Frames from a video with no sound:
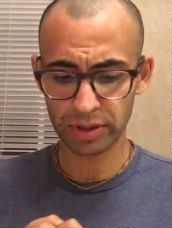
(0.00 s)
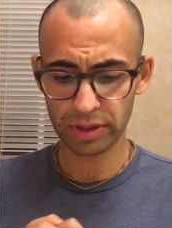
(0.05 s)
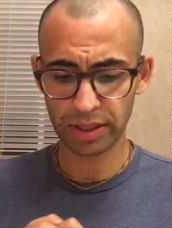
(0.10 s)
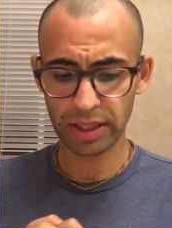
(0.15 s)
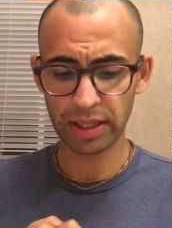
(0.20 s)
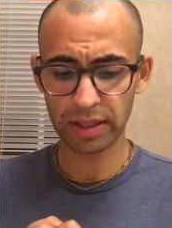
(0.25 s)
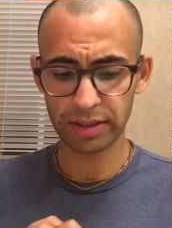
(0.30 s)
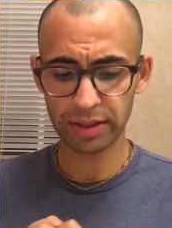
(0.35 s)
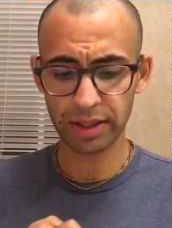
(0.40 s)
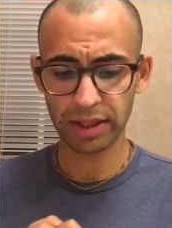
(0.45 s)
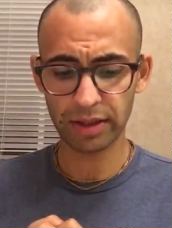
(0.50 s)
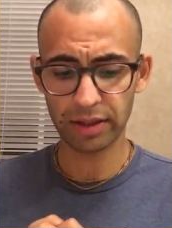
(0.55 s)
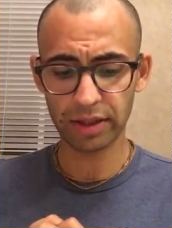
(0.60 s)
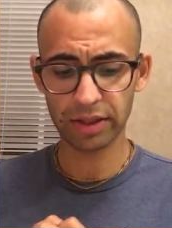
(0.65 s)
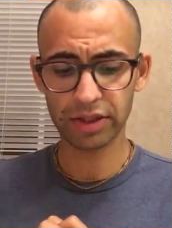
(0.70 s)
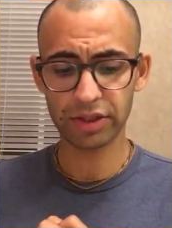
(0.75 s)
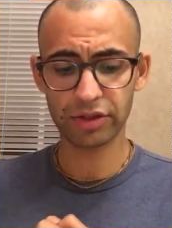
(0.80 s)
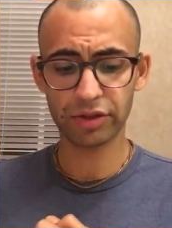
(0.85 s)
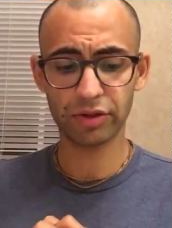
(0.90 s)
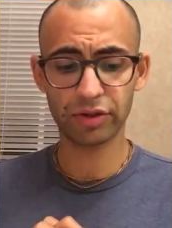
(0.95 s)
and thus
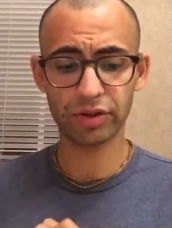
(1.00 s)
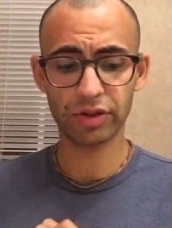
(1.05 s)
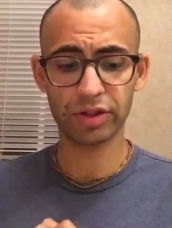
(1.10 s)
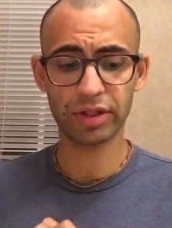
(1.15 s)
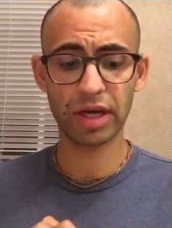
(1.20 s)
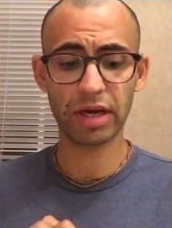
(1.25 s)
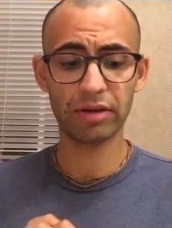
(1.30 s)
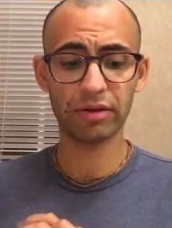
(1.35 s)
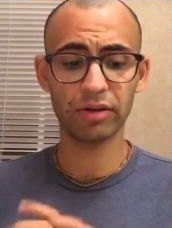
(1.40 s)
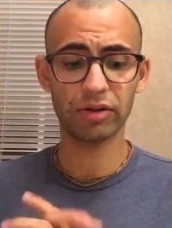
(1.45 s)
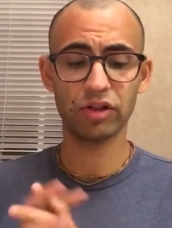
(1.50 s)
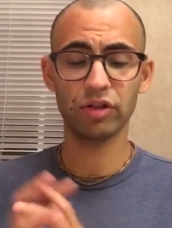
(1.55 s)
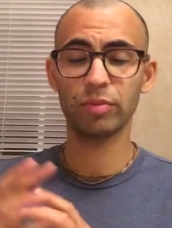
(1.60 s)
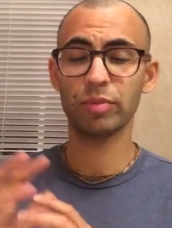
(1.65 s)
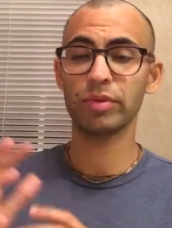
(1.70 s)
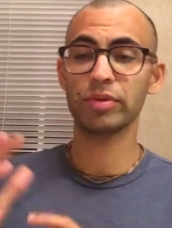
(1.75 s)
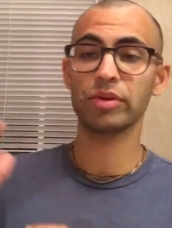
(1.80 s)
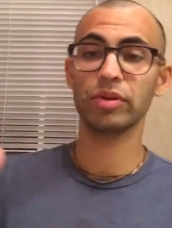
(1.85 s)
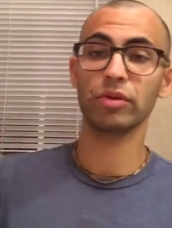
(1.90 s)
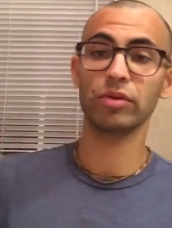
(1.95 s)
searches out the
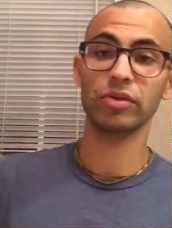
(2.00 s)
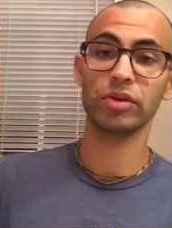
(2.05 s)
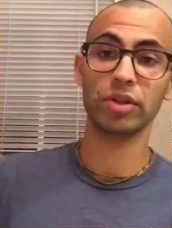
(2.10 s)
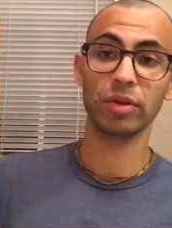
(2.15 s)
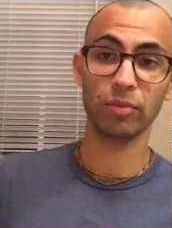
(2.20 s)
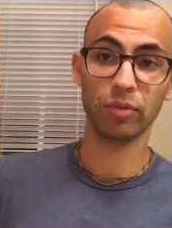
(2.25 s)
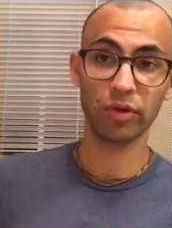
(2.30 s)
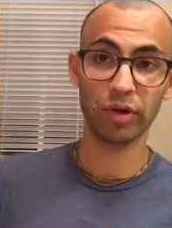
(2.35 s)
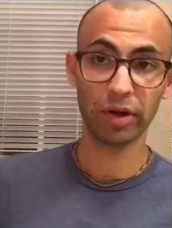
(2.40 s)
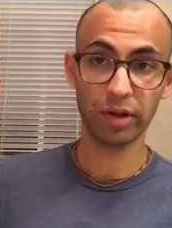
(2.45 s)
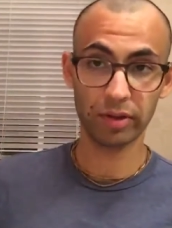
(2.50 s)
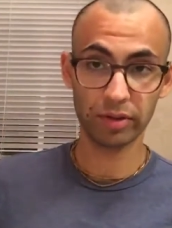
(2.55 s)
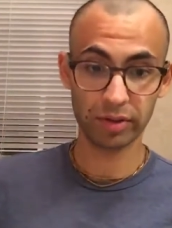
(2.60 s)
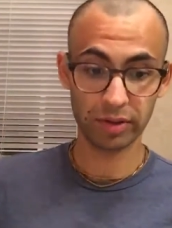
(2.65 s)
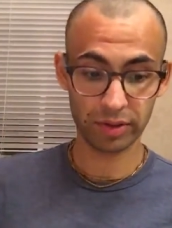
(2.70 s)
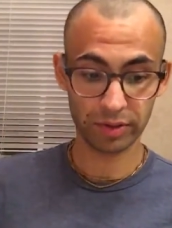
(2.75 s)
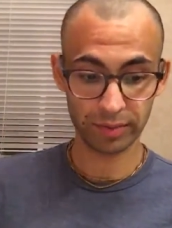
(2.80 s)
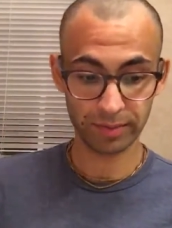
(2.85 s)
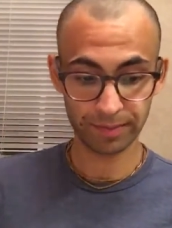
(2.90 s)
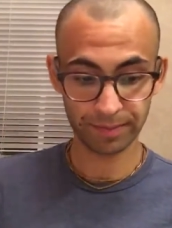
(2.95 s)
Supersoul somewhere else,
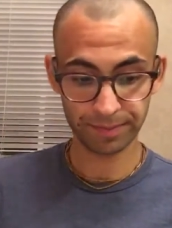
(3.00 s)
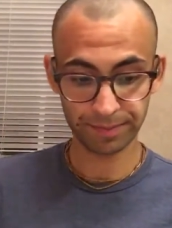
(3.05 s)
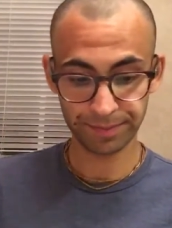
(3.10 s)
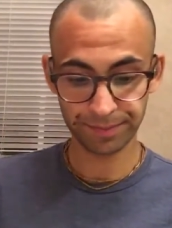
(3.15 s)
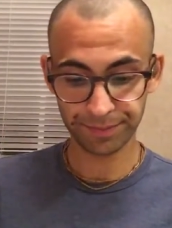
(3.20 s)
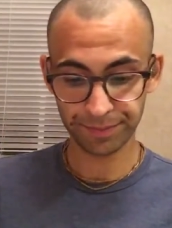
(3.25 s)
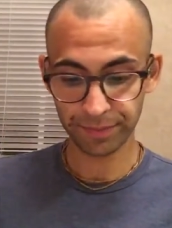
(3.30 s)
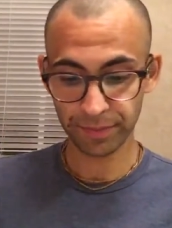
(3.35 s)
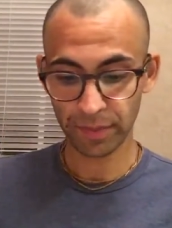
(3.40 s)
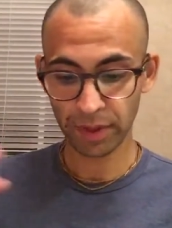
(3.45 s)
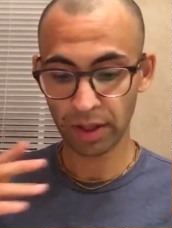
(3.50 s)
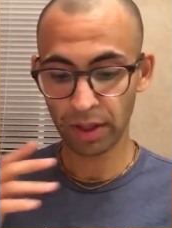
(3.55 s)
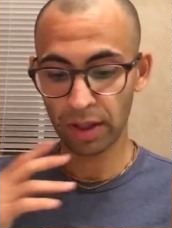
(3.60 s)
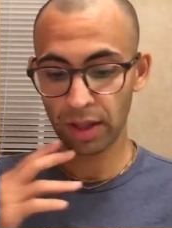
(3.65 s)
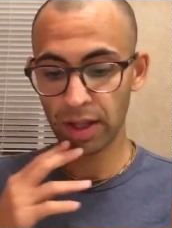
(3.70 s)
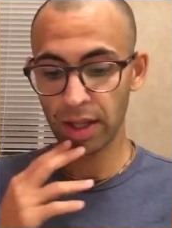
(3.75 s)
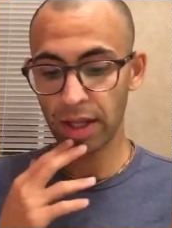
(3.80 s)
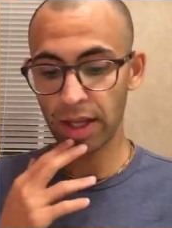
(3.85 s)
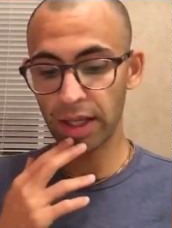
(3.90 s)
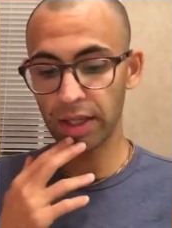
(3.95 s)

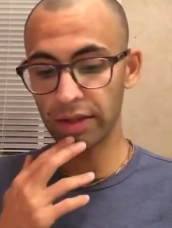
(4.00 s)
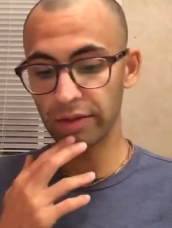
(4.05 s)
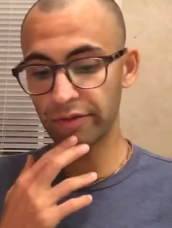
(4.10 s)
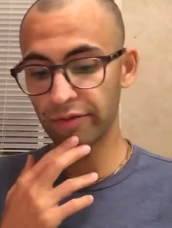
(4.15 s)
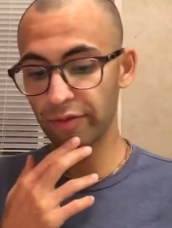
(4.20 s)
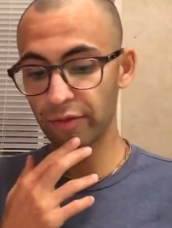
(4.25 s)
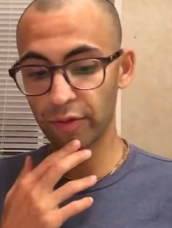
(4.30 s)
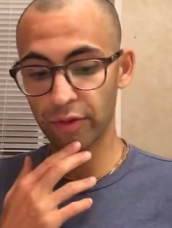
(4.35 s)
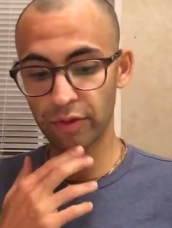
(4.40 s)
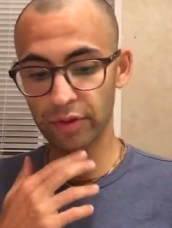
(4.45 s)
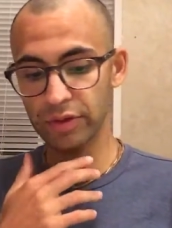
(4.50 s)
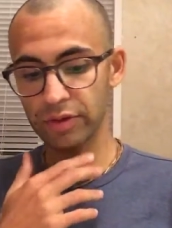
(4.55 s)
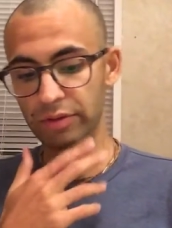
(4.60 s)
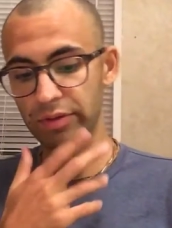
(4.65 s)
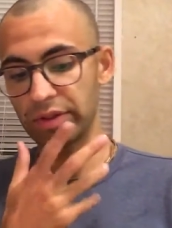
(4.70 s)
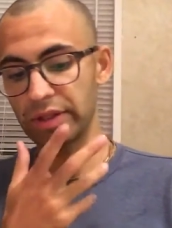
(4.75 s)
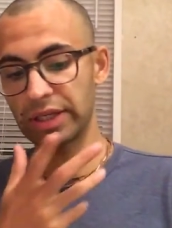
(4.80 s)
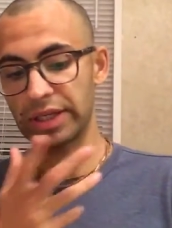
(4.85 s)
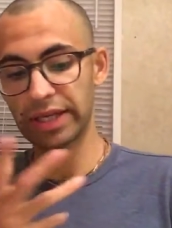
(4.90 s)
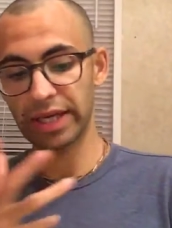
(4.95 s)
in the forest or in the
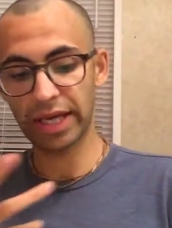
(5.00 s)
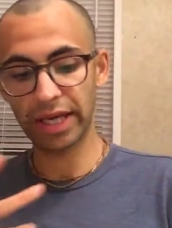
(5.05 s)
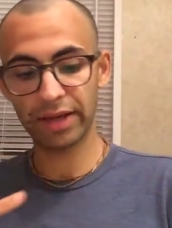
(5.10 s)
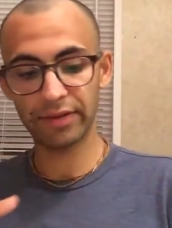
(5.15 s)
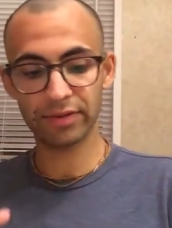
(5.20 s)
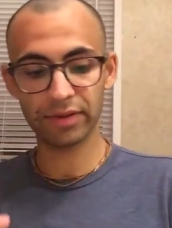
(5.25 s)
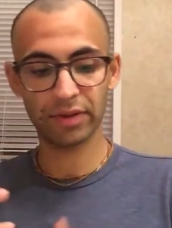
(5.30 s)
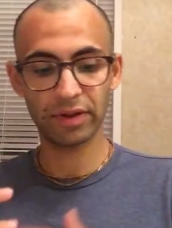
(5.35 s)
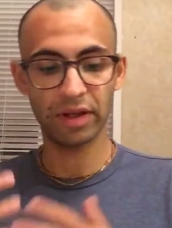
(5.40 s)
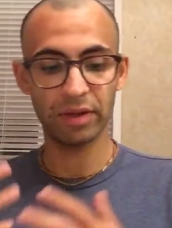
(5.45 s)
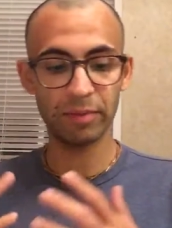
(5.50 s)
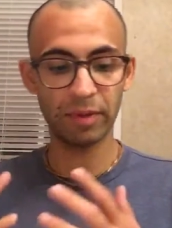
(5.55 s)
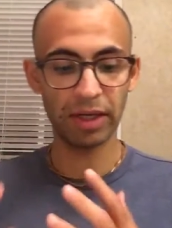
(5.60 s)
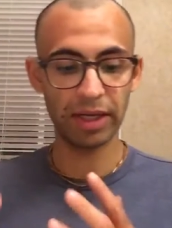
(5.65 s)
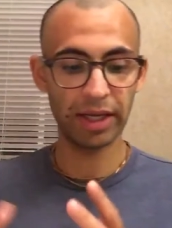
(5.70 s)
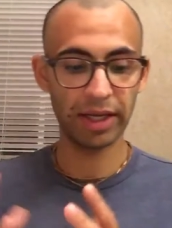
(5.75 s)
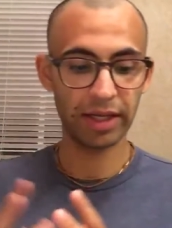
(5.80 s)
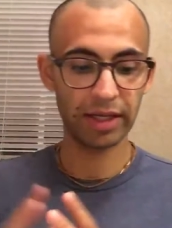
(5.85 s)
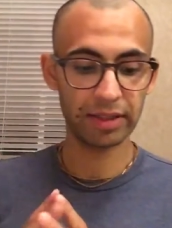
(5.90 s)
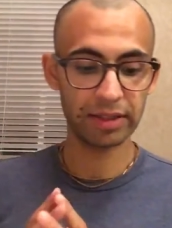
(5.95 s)
caves of the
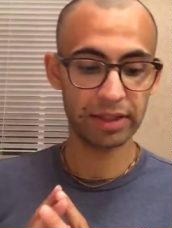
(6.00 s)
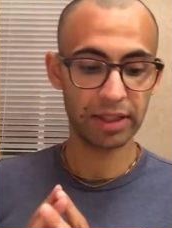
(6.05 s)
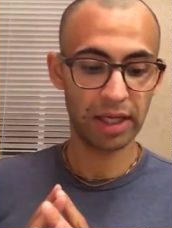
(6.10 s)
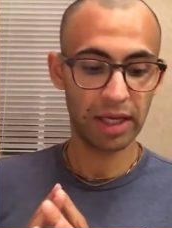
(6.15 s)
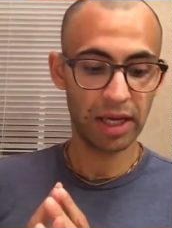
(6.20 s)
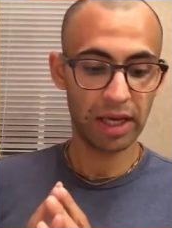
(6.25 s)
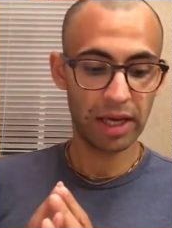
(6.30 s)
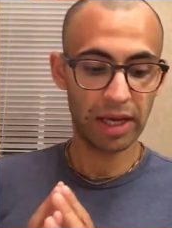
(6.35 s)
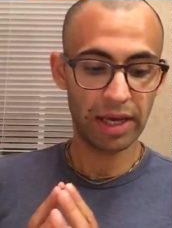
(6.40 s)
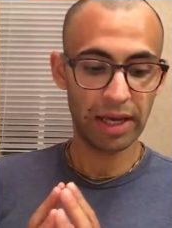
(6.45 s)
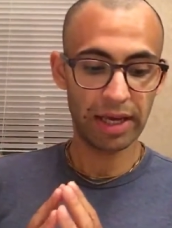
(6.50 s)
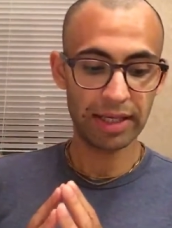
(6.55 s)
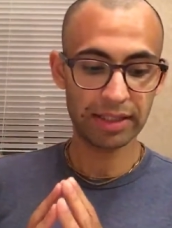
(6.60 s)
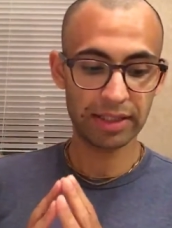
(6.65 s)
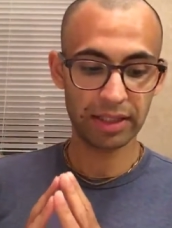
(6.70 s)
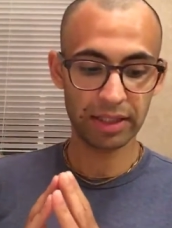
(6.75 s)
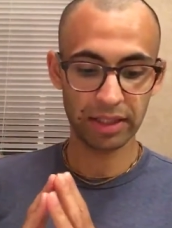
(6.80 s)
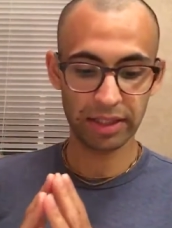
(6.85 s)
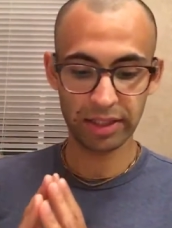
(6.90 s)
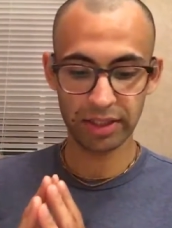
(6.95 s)
Himalayas, his
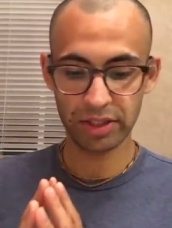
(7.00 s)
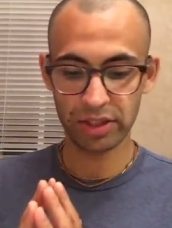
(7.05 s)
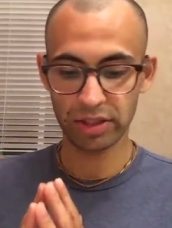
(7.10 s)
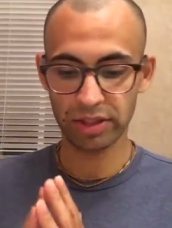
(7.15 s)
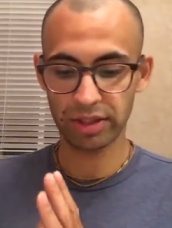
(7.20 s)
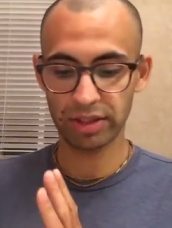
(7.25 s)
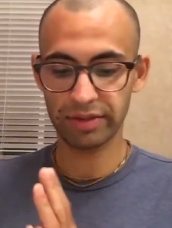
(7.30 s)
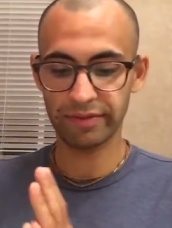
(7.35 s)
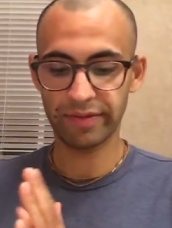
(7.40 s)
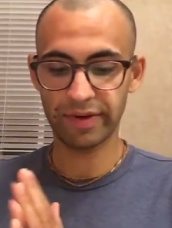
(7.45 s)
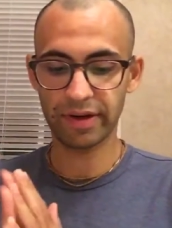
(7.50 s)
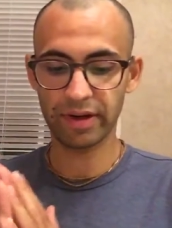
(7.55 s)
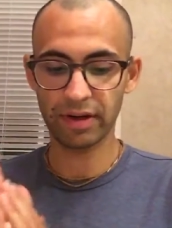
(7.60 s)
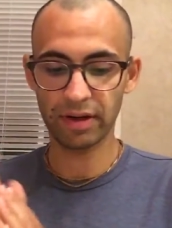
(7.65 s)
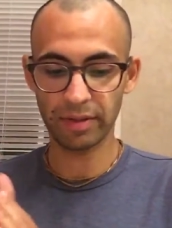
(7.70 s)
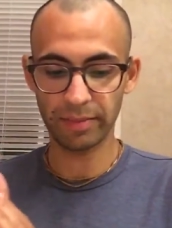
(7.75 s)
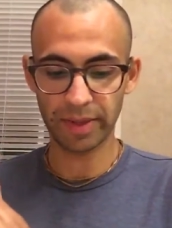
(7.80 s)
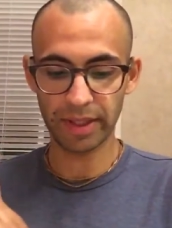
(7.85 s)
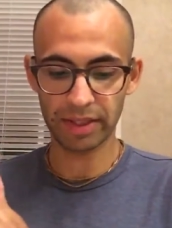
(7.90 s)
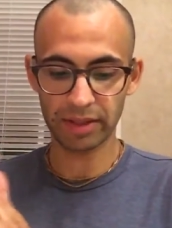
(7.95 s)
condition is very
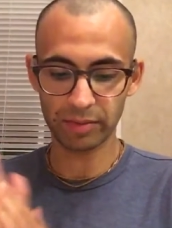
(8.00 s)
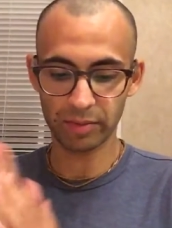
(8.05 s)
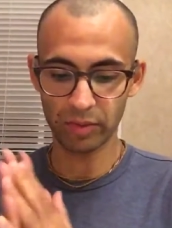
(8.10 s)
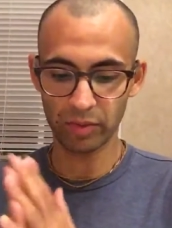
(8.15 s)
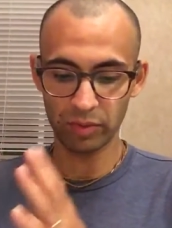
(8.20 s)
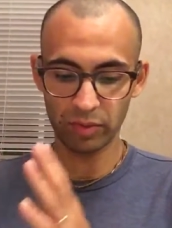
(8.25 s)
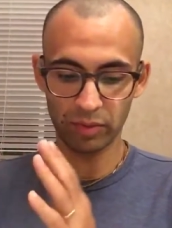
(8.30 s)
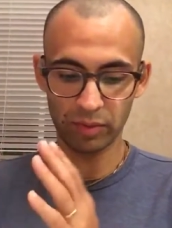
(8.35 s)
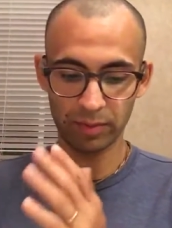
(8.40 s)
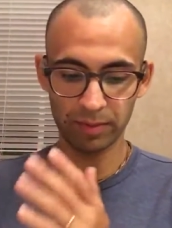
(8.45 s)
lamentable.